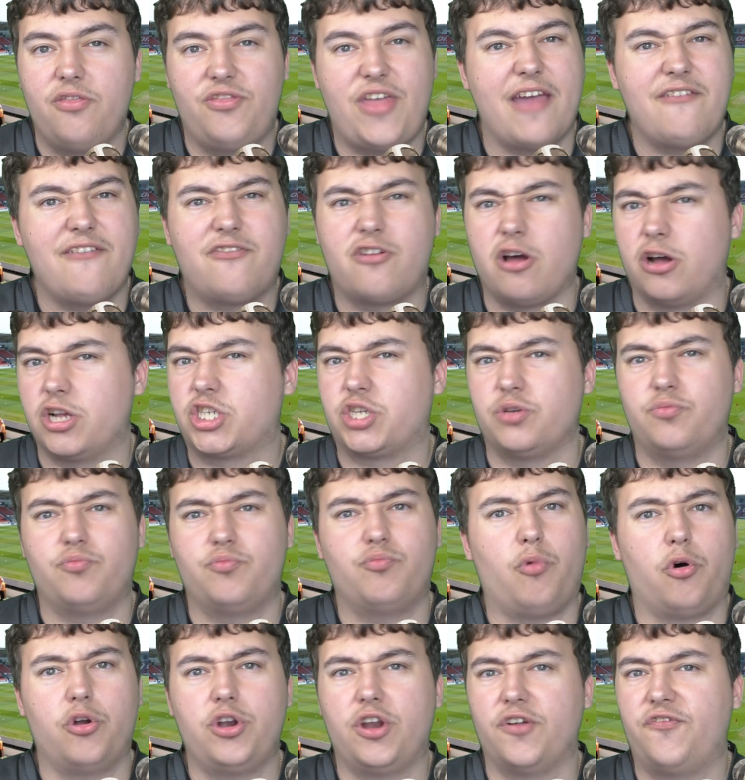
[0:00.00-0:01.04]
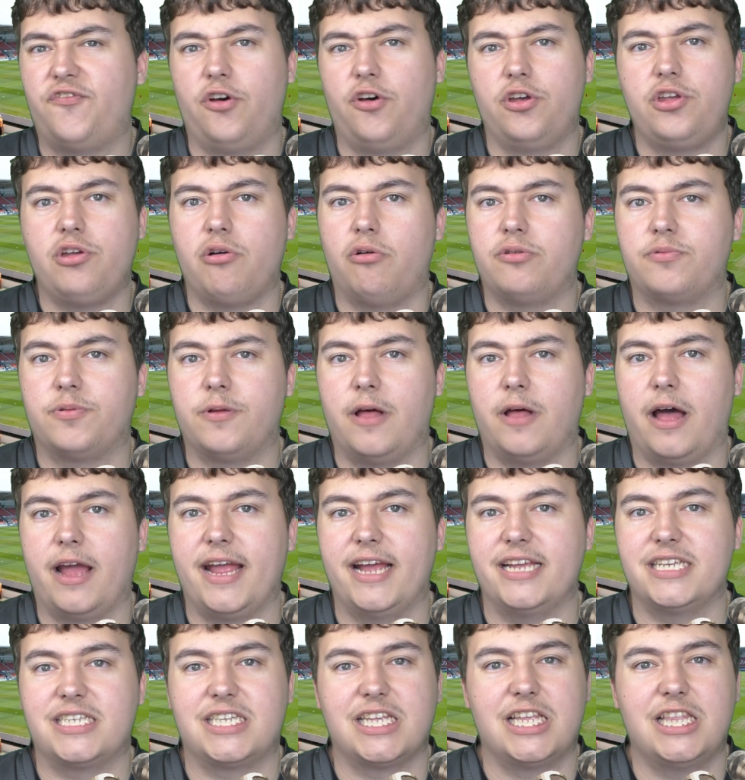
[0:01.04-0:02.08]
They've got some wonderful young
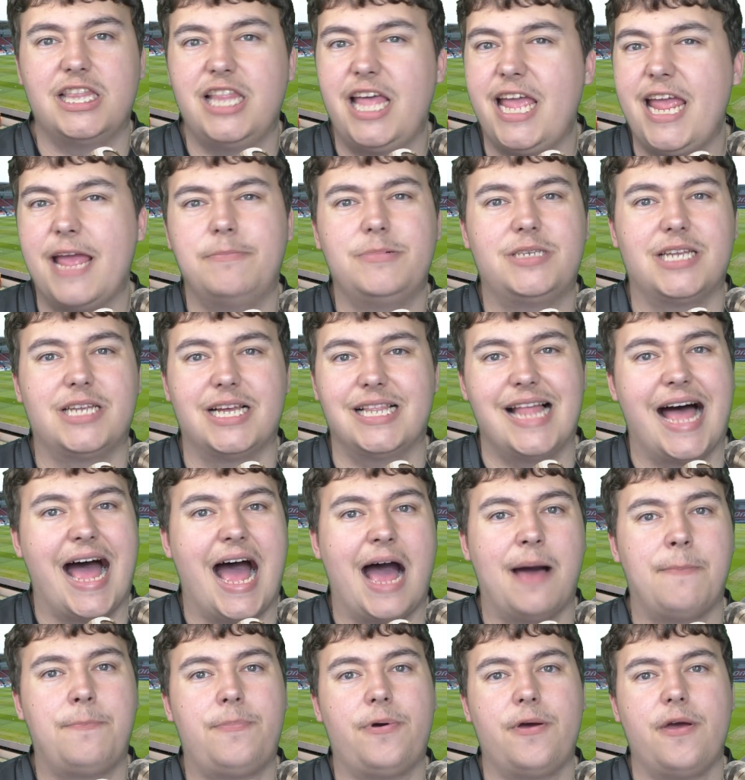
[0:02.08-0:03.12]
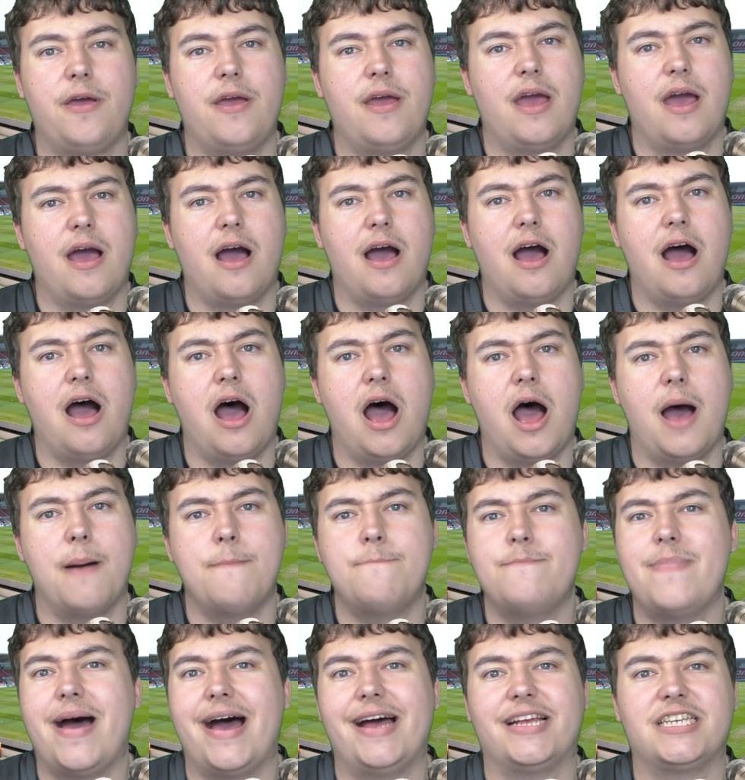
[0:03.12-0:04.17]
players. Liam Delap, uh,
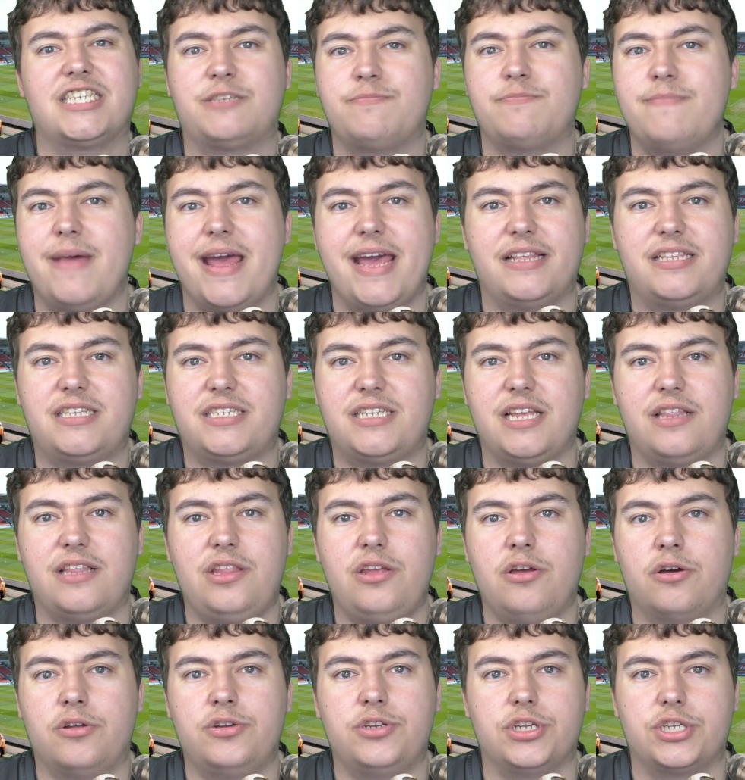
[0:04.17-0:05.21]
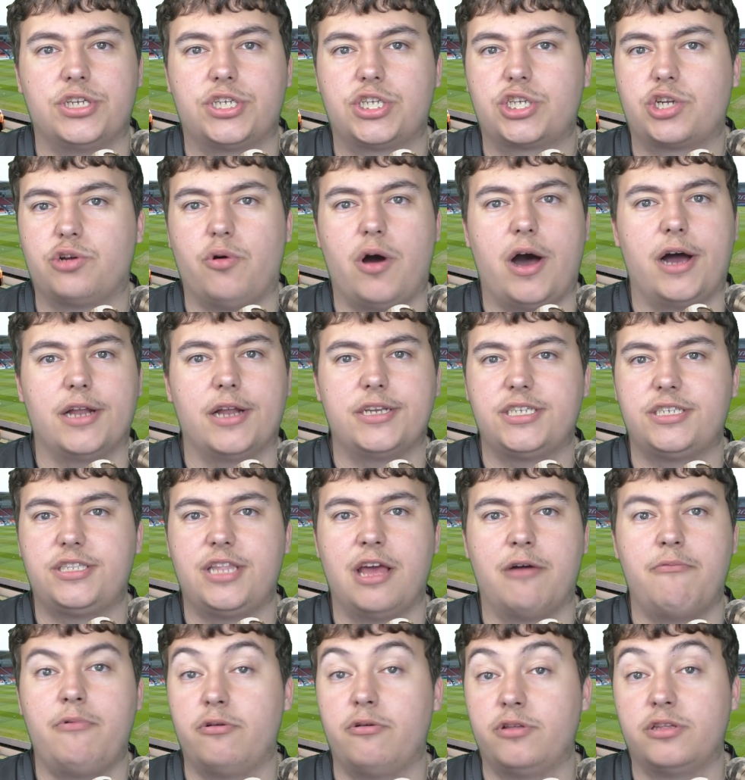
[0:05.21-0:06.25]
Matt Smith's in the under squad
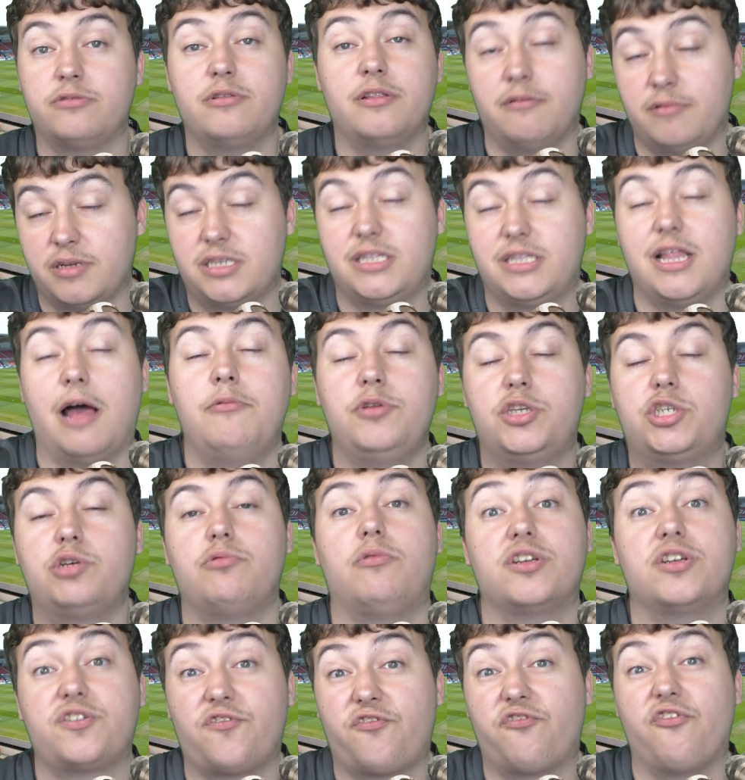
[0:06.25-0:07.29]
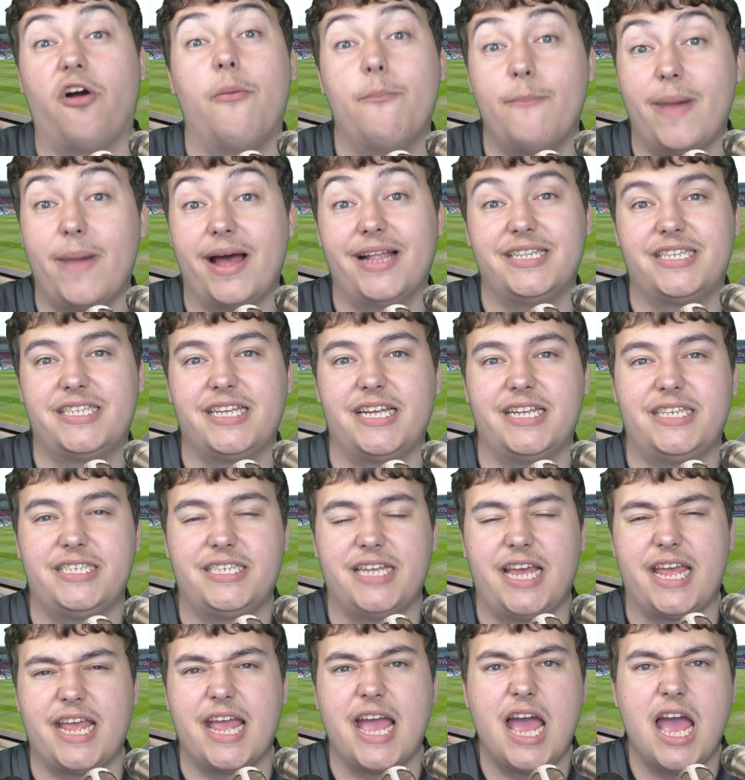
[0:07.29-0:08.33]
that, we, that was loaned to us from Man
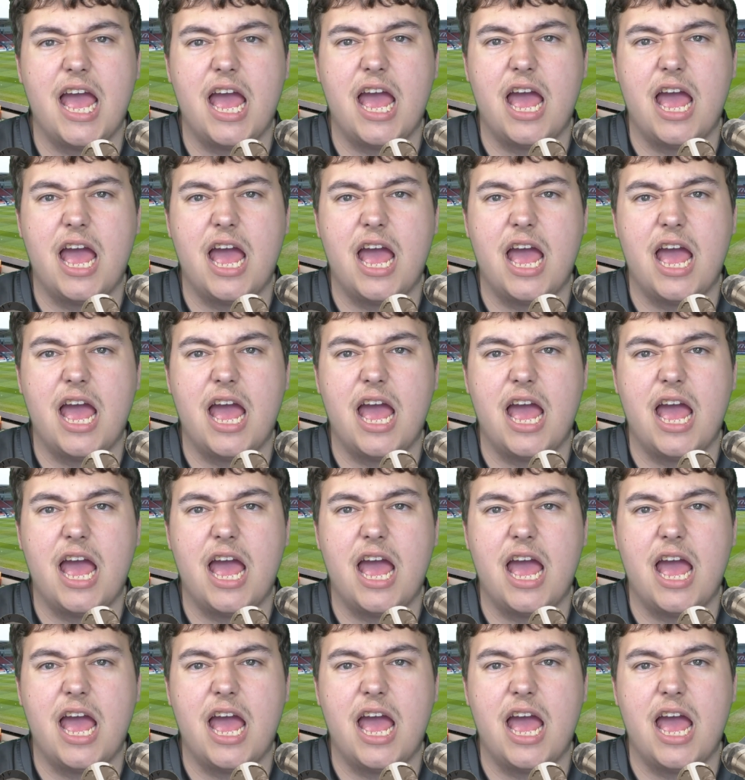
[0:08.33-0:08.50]
City.